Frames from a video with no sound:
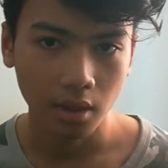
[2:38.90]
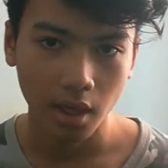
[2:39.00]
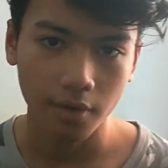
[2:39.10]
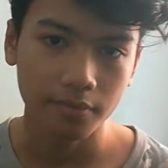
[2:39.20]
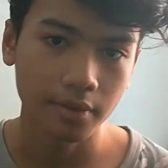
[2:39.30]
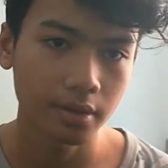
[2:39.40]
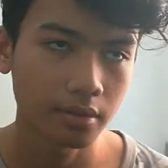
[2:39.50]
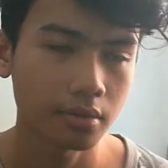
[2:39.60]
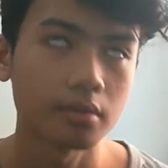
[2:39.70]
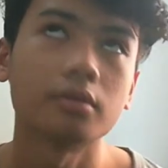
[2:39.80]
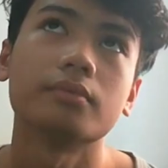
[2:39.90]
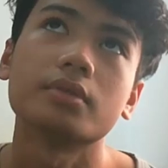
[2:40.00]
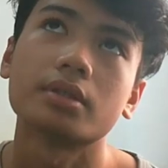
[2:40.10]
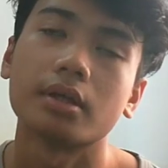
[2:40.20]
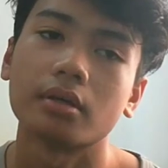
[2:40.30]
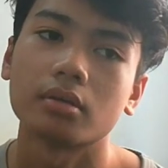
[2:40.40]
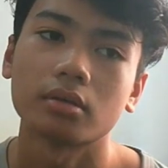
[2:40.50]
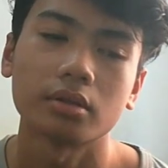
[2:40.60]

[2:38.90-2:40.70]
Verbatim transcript: every day it's like